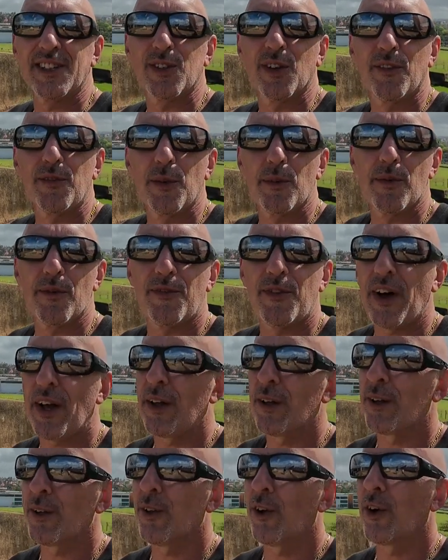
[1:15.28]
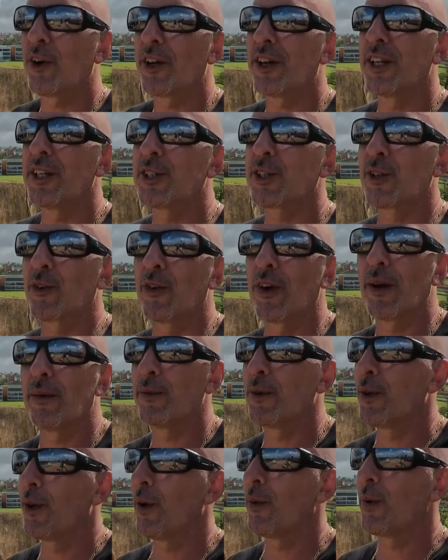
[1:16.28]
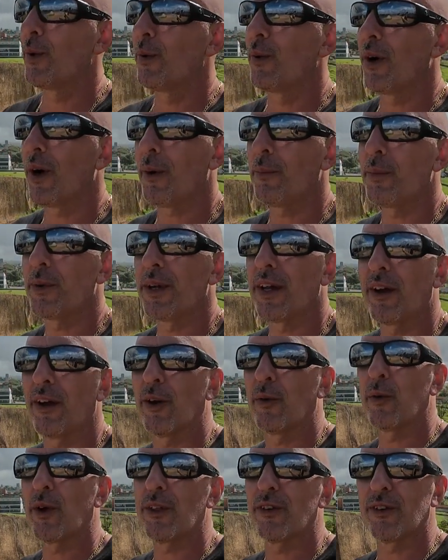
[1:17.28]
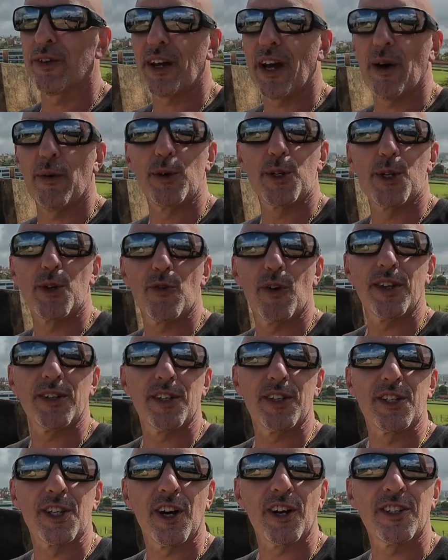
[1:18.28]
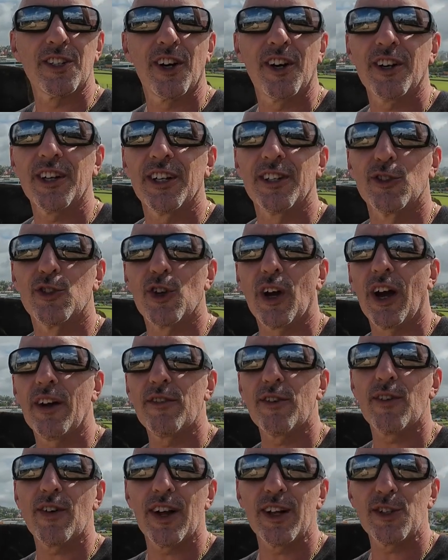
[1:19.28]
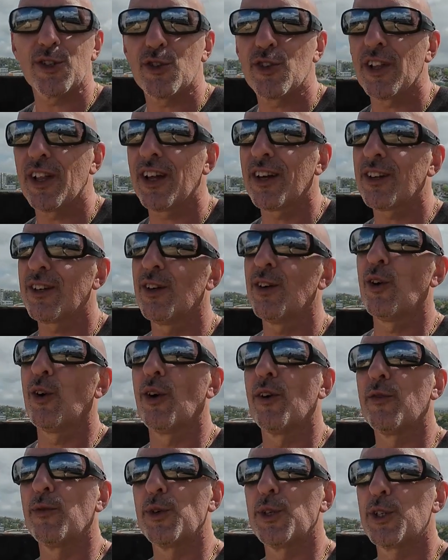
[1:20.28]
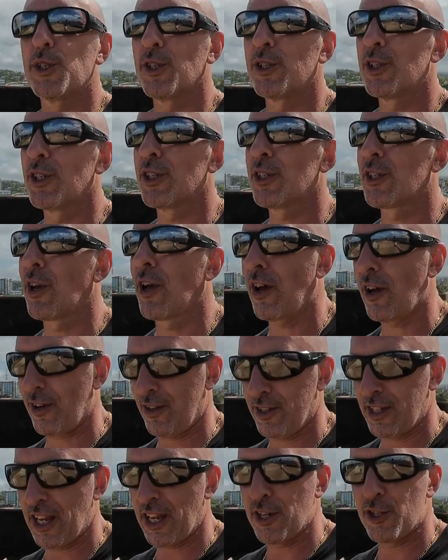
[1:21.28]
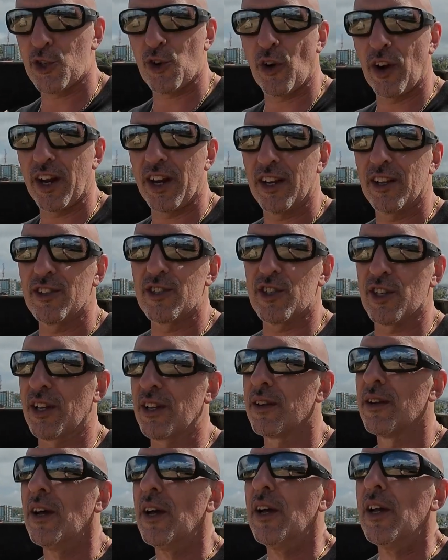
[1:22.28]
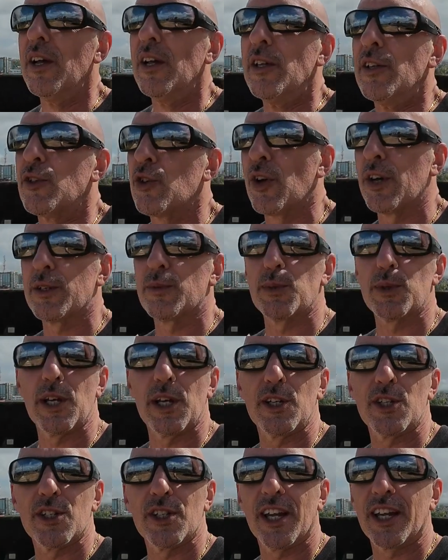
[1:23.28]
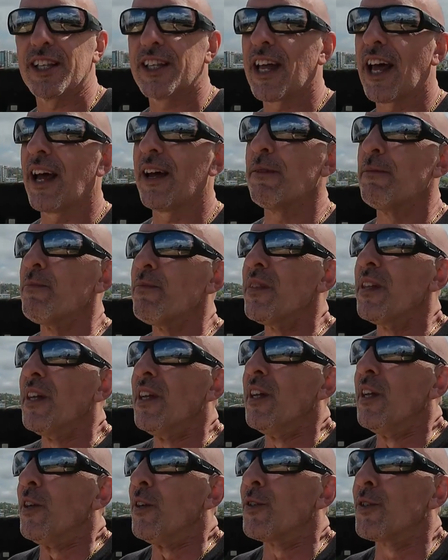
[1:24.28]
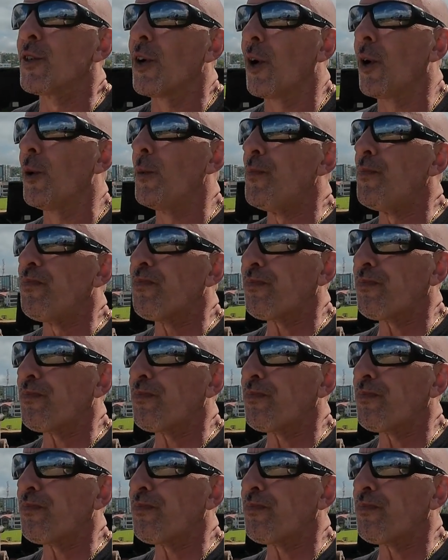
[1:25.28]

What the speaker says: so if you've been following along on Instagram, you know we were up in the air on whether or not we should rent a tuk-tuk and drive around Sri Lanka, or if we should just take trains and transportation like that. So